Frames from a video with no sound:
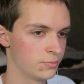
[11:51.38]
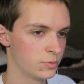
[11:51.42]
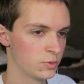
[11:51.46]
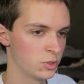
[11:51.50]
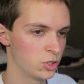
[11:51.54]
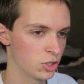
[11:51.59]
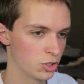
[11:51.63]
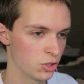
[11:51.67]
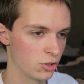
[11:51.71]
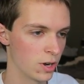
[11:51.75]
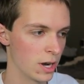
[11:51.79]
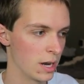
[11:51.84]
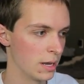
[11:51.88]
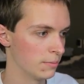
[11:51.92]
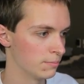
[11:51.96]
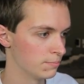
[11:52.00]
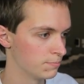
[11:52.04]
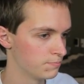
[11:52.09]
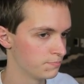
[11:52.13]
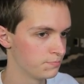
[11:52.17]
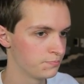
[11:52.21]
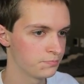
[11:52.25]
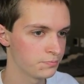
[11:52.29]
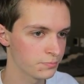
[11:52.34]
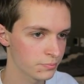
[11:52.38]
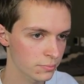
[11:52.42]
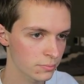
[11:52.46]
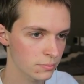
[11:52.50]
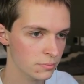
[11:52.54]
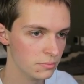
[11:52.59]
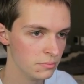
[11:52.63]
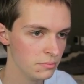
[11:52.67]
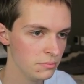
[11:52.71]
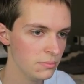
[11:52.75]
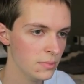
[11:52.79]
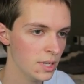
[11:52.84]
Just great.
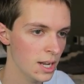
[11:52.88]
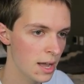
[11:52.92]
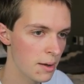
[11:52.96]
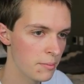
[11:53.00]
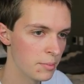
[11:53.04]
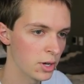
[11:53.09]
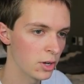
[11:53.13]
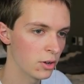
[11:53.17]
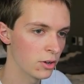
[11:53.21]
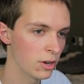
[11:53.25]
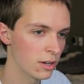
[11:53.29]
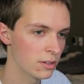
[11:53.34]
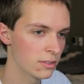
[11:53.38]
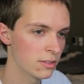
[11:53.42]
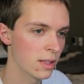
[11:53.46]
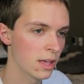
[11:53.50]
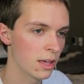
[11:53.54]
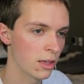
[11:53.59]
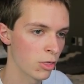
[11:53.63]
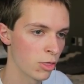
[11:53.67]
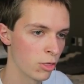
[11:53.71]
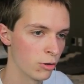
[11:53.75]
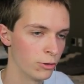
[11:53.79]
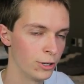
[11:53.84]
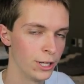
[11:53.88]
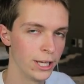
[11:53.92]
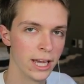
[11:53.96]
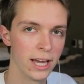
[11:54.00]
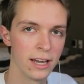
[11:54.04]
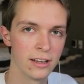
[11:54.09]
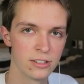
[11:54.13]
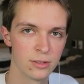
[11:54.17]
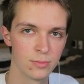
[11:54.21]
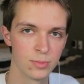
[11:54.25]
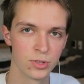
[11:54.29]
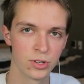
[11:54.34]
I'm gonna go down to like
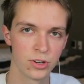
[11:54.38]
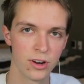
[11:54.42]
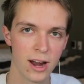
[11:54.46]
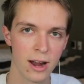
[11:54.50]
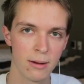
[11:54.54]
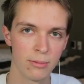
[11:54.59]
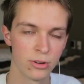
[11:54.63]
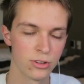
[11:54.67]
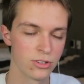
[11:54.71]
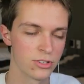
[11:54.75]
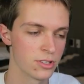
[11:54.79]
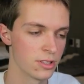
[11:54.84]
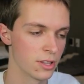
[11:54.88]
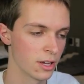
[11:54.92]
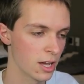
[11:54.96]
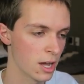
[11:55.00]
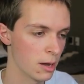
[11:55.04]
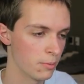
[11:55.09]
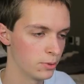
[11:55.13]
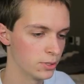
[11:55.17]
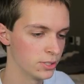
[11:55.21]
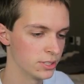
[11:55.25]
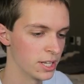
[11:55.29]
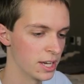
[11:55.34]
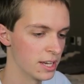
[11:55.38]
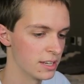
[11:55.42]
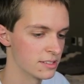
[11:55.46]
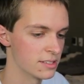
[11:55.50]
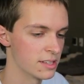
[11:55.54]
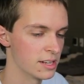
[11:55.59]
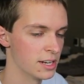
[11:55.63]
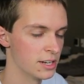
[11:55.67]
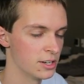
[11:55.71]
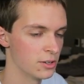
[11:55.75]
30K subscribers in a couple days that